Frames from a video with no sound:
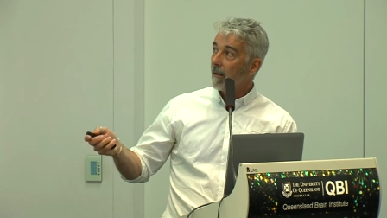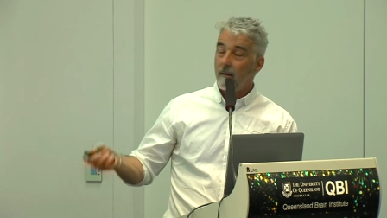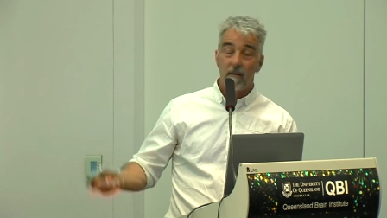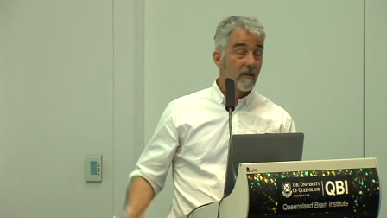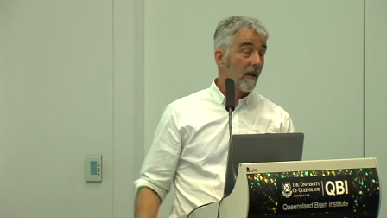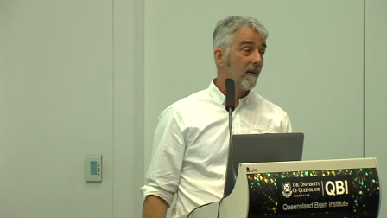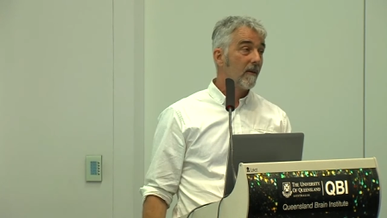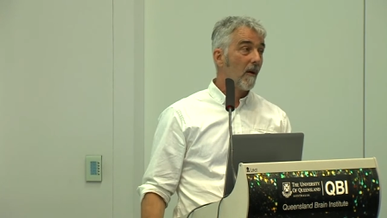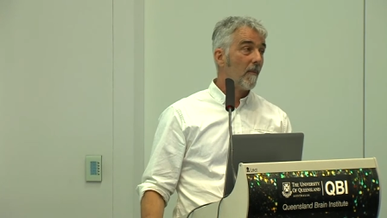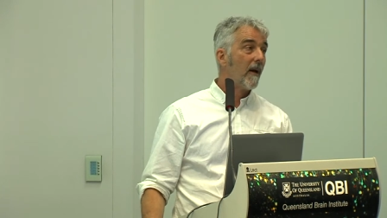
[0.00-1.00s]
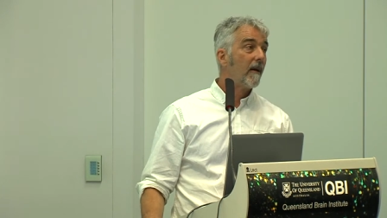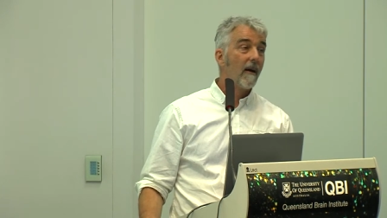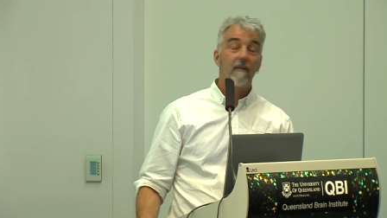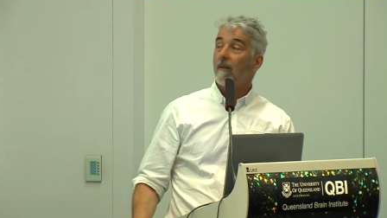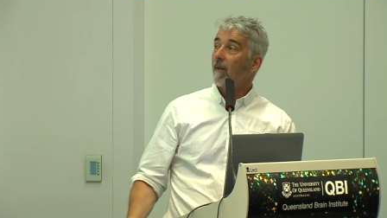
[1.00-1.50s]
There's, I don't know how many, I
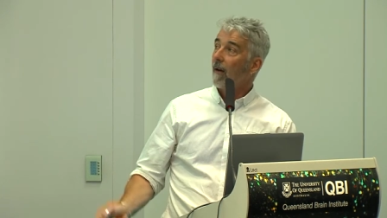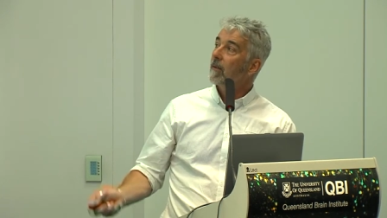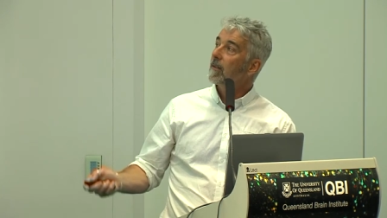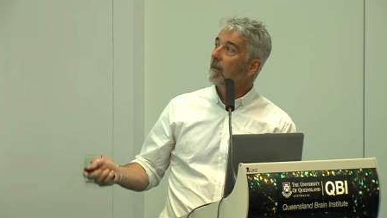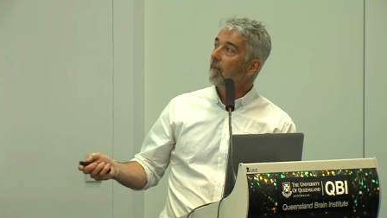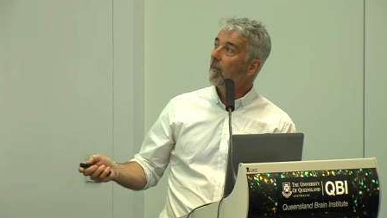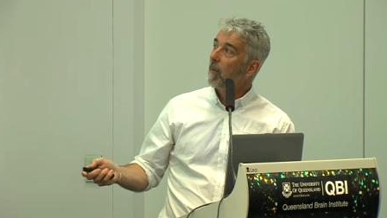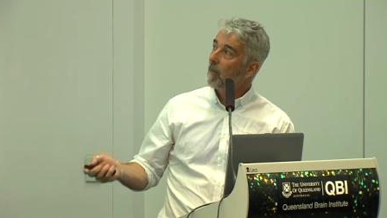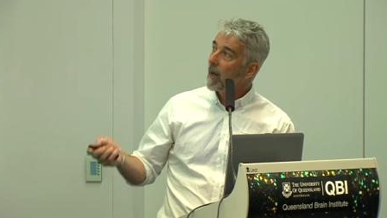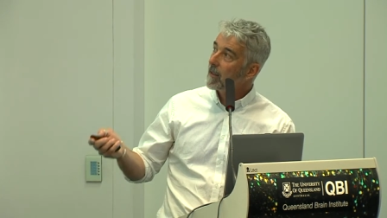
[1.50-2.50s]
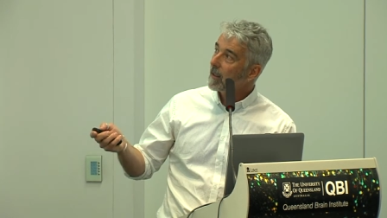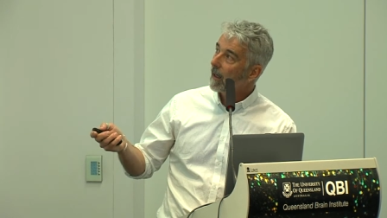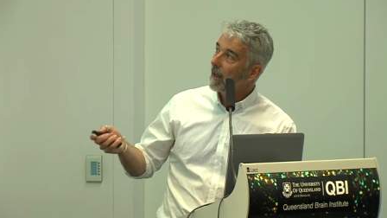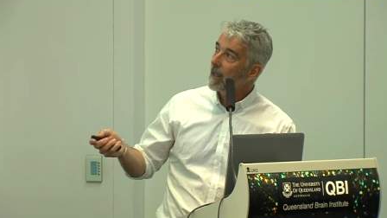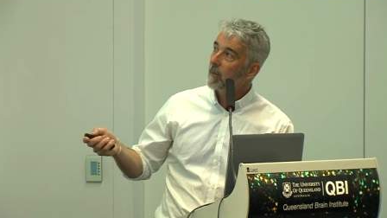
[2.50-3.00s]
haven't even counted them. But
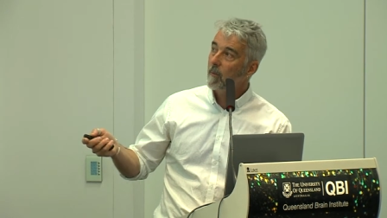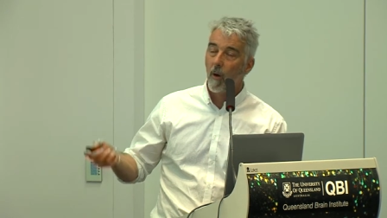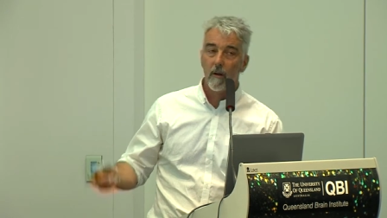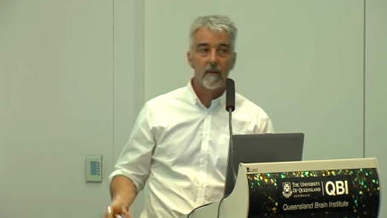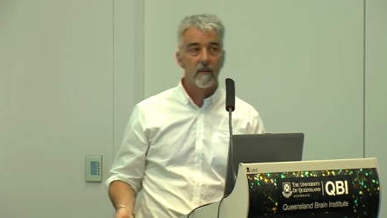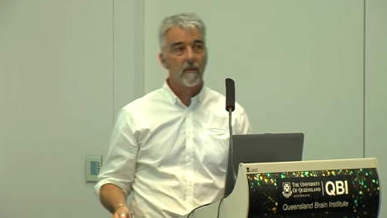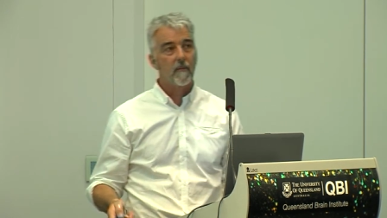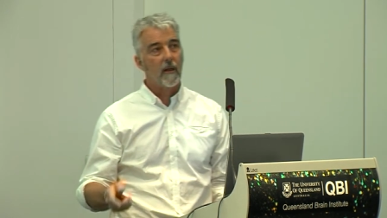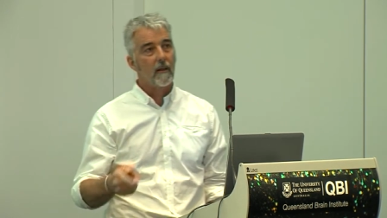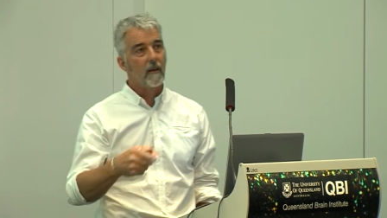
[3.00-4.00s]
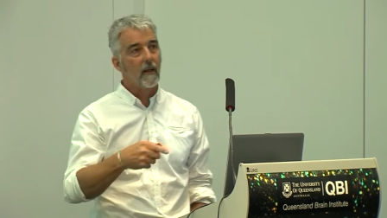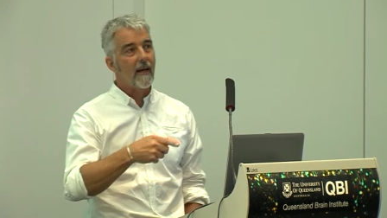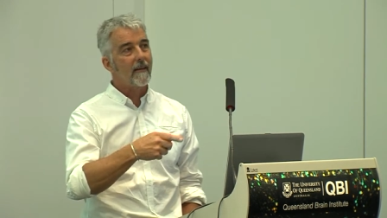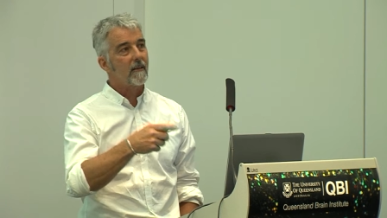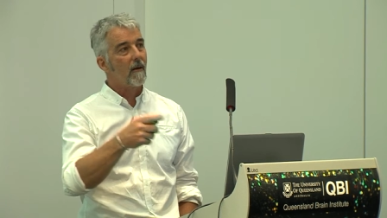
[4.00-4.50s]
basically, he's been monitoring them in
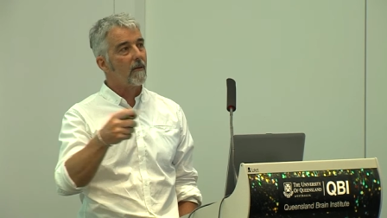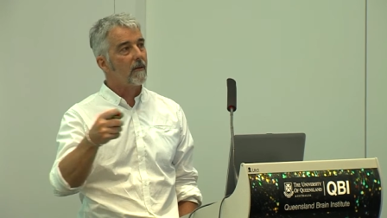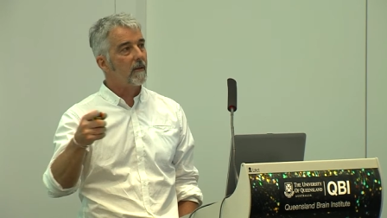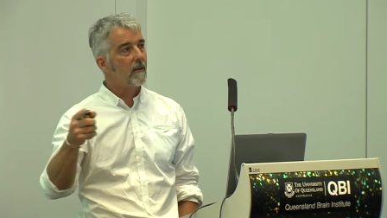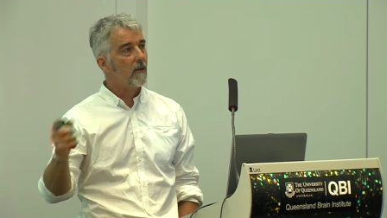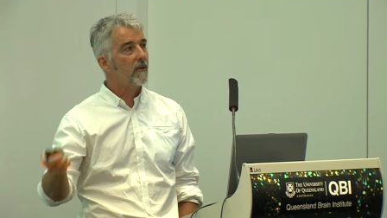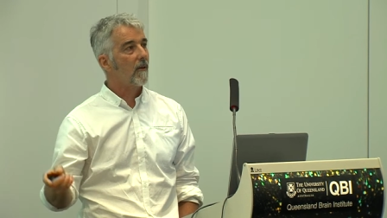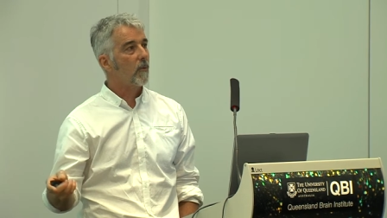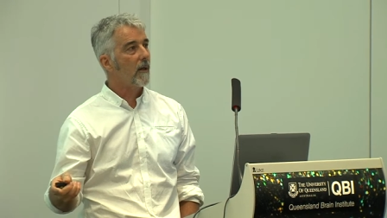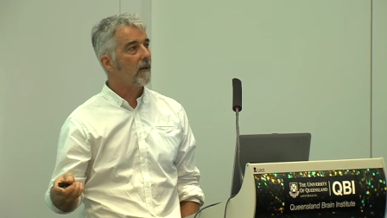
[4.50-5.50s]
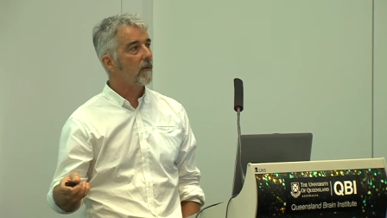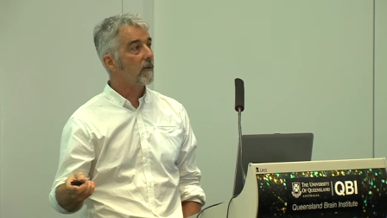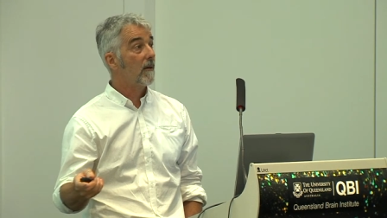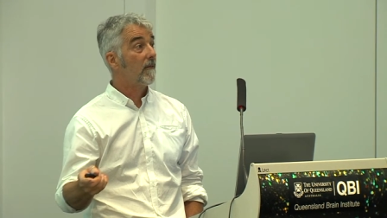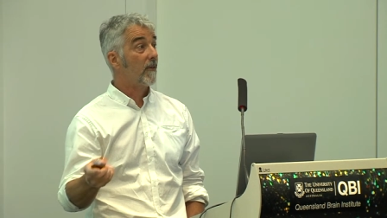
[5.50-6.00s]
lakes around New South Wales
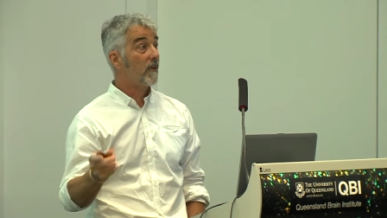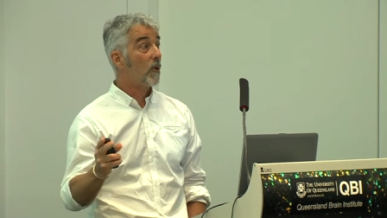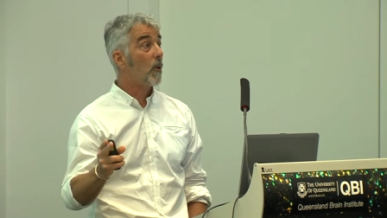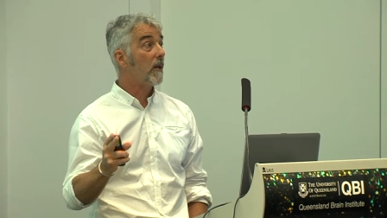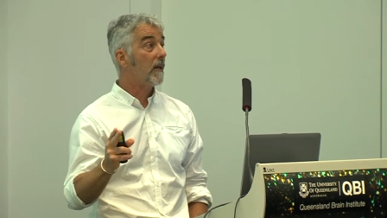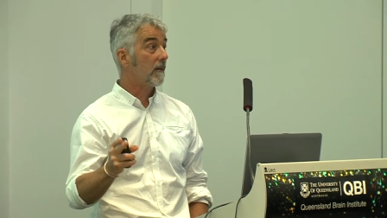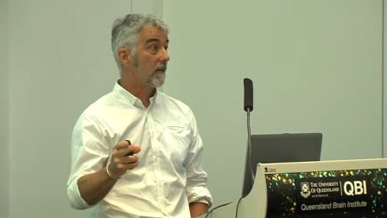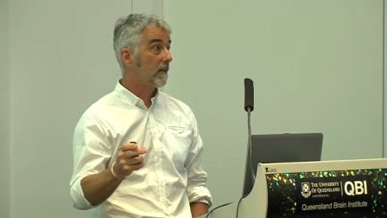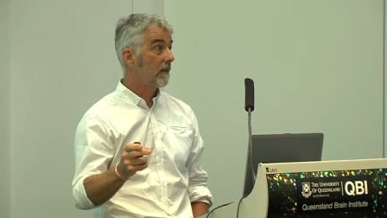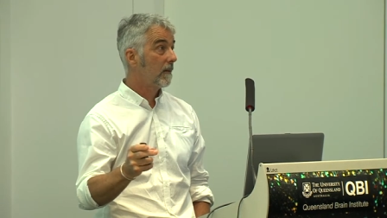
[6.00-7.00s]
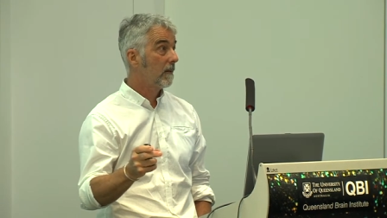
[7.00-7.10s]
for two years.